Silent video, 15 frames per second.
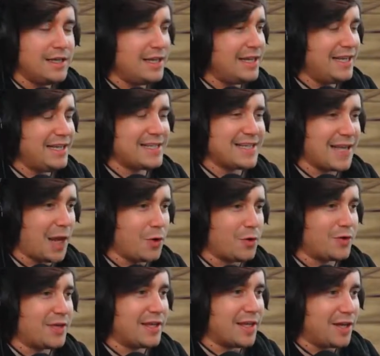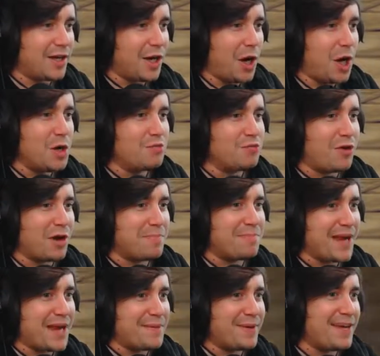He is out of there. Home run,
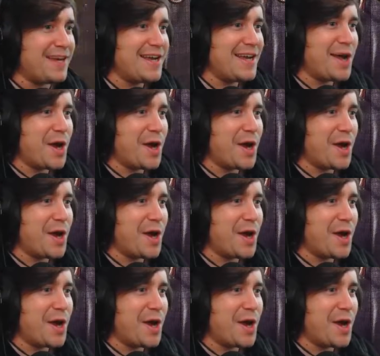baby.